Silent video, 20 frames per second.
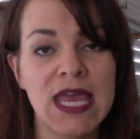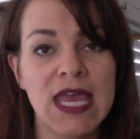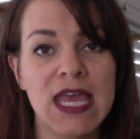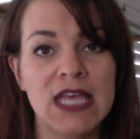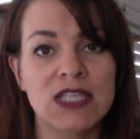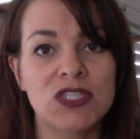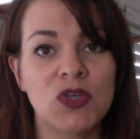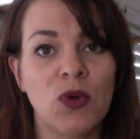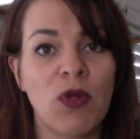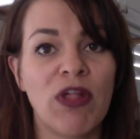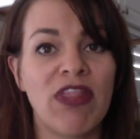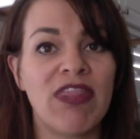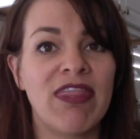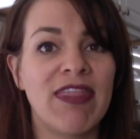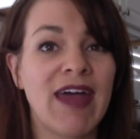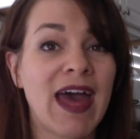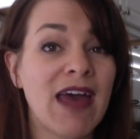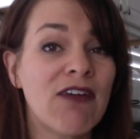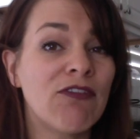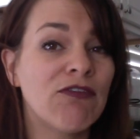So
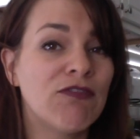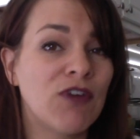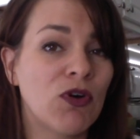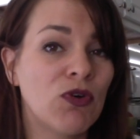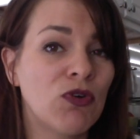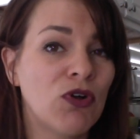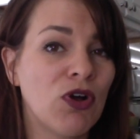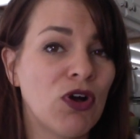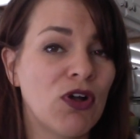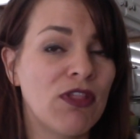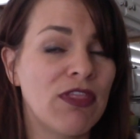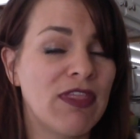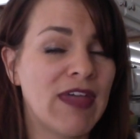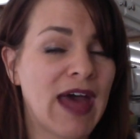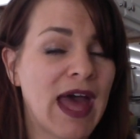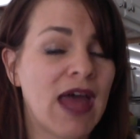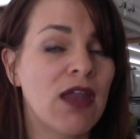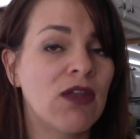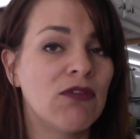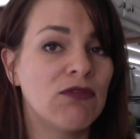
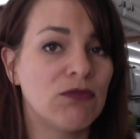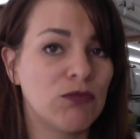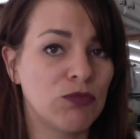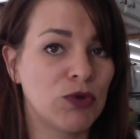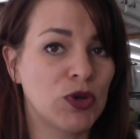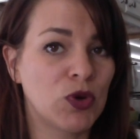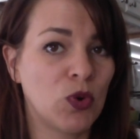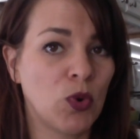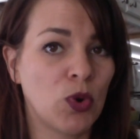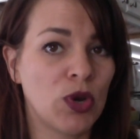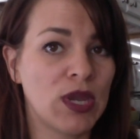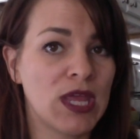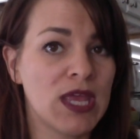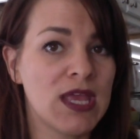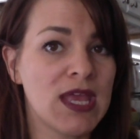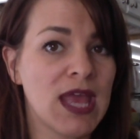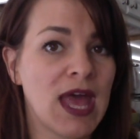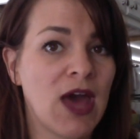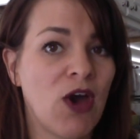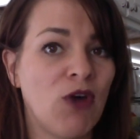that
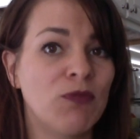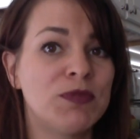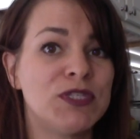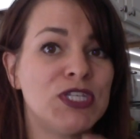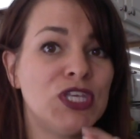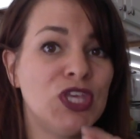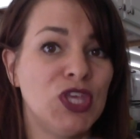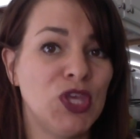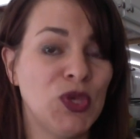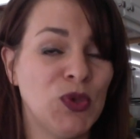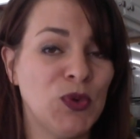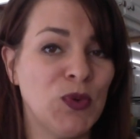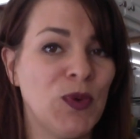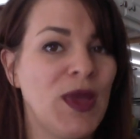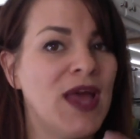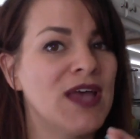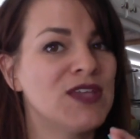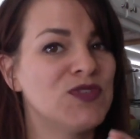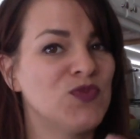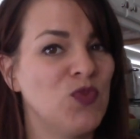recording helps you
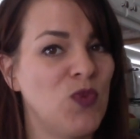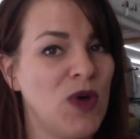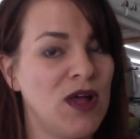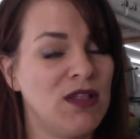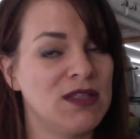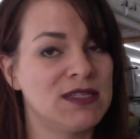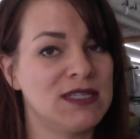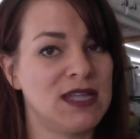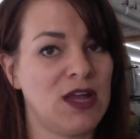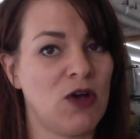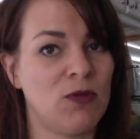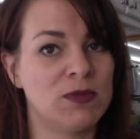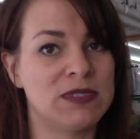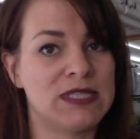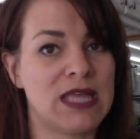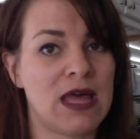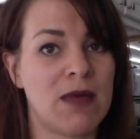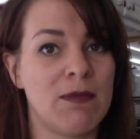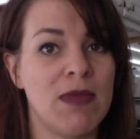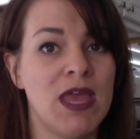as well as it helps
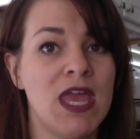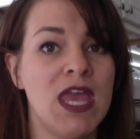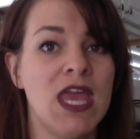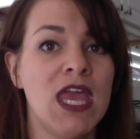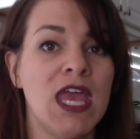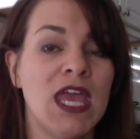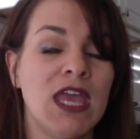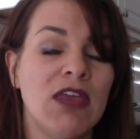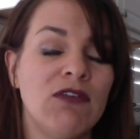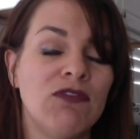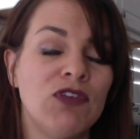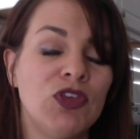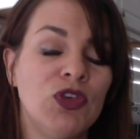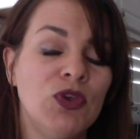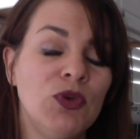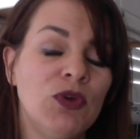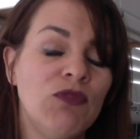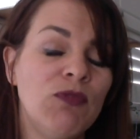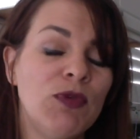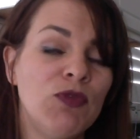them. If
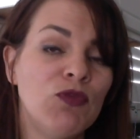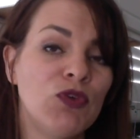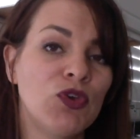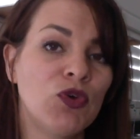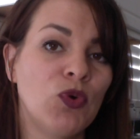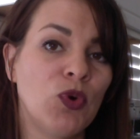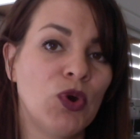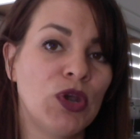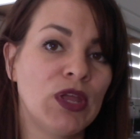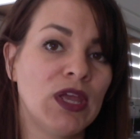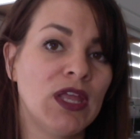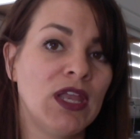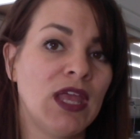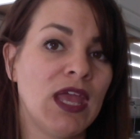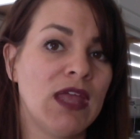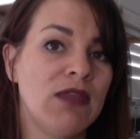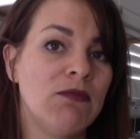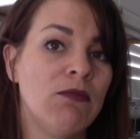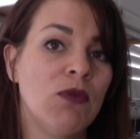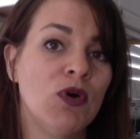you have been recorded
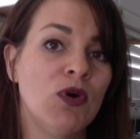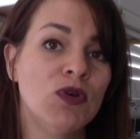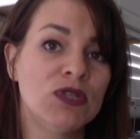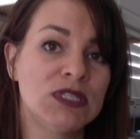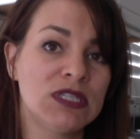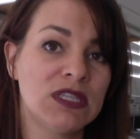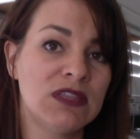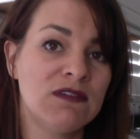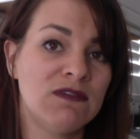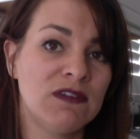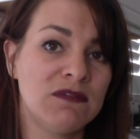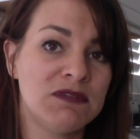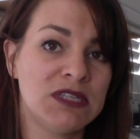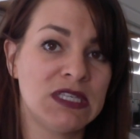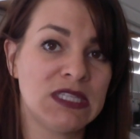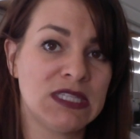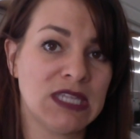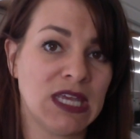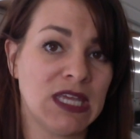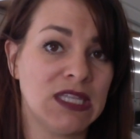in most of the 50
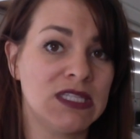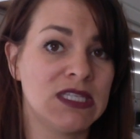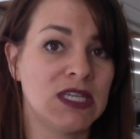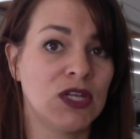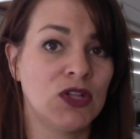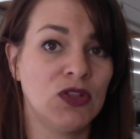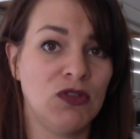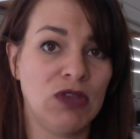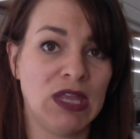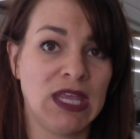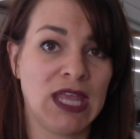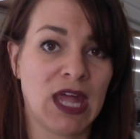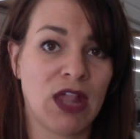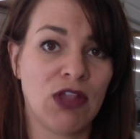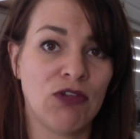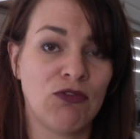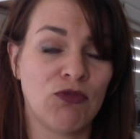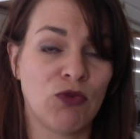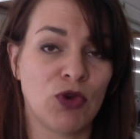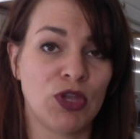states, including
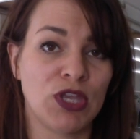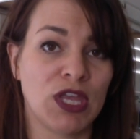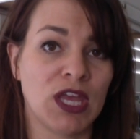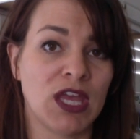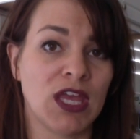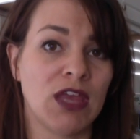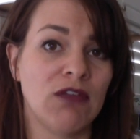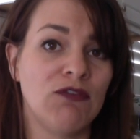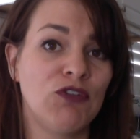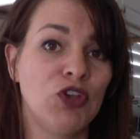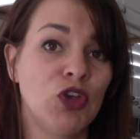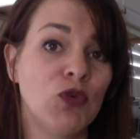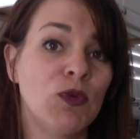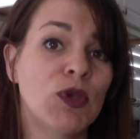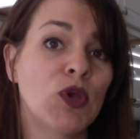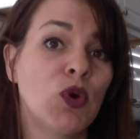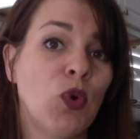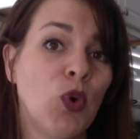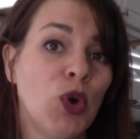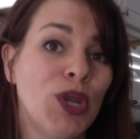California, if you're
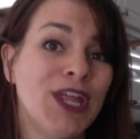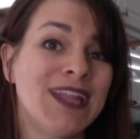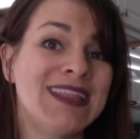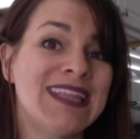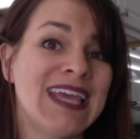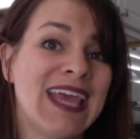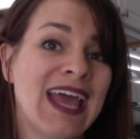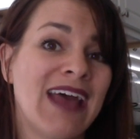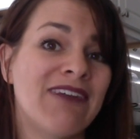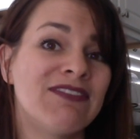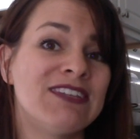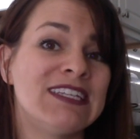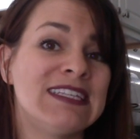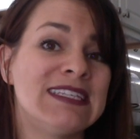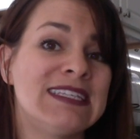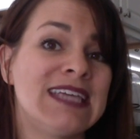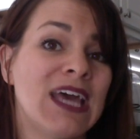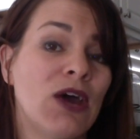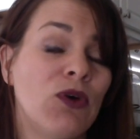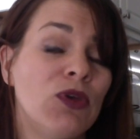recorded, they have to
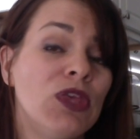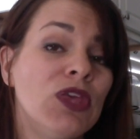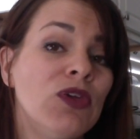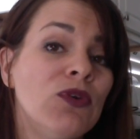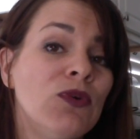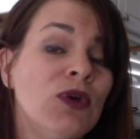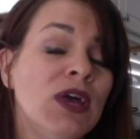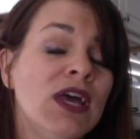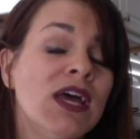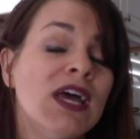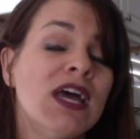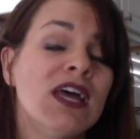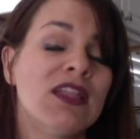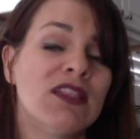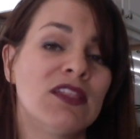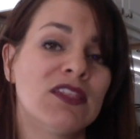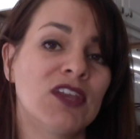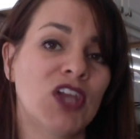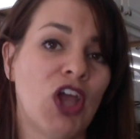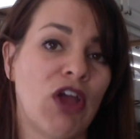tell you
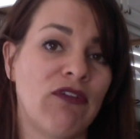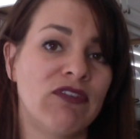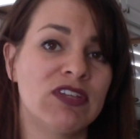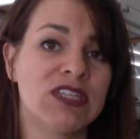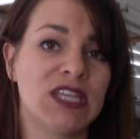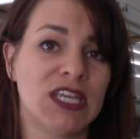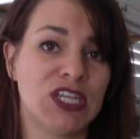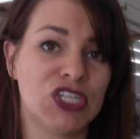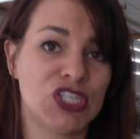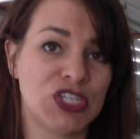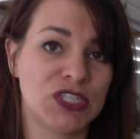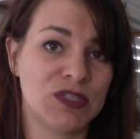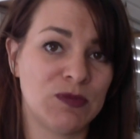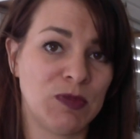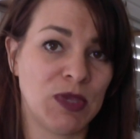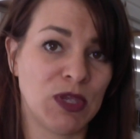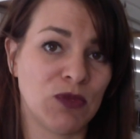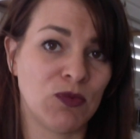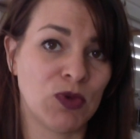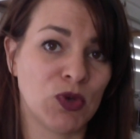that the conversation is
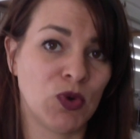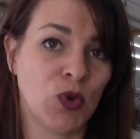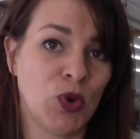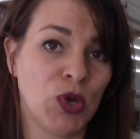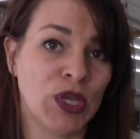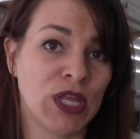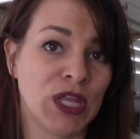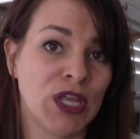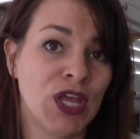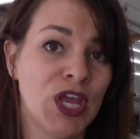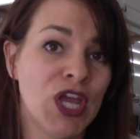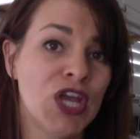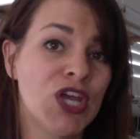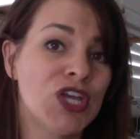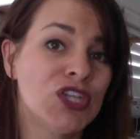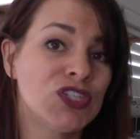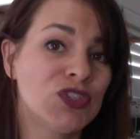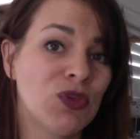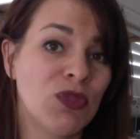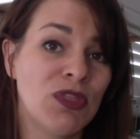being recorded.
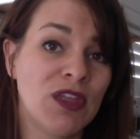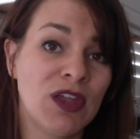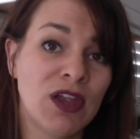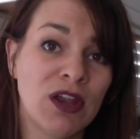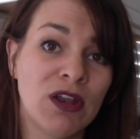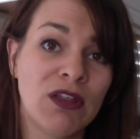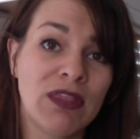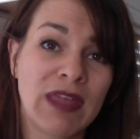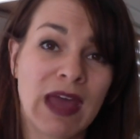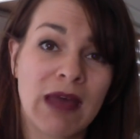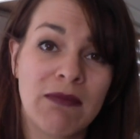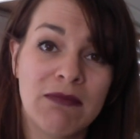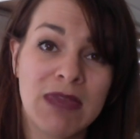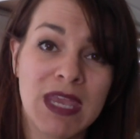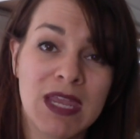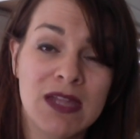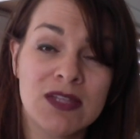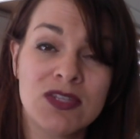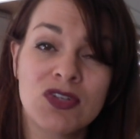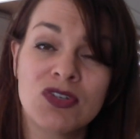So that
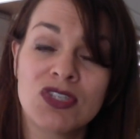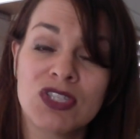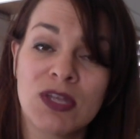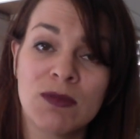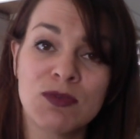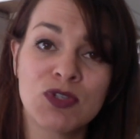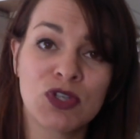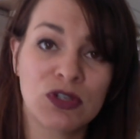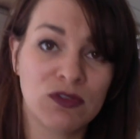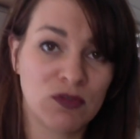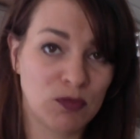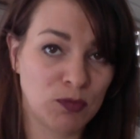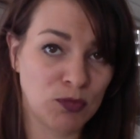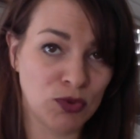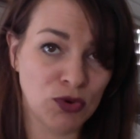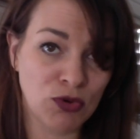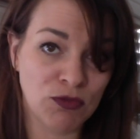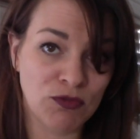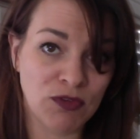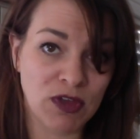means there's some sort of
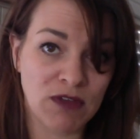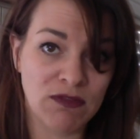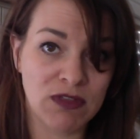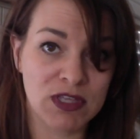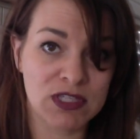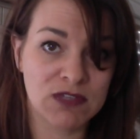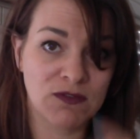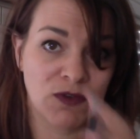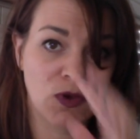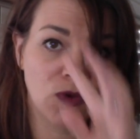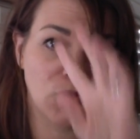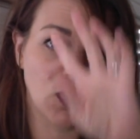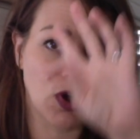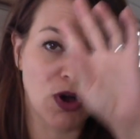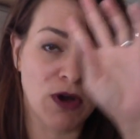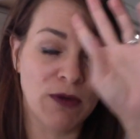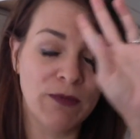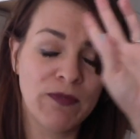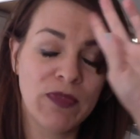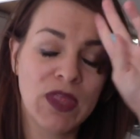proof of this phone
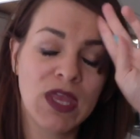call.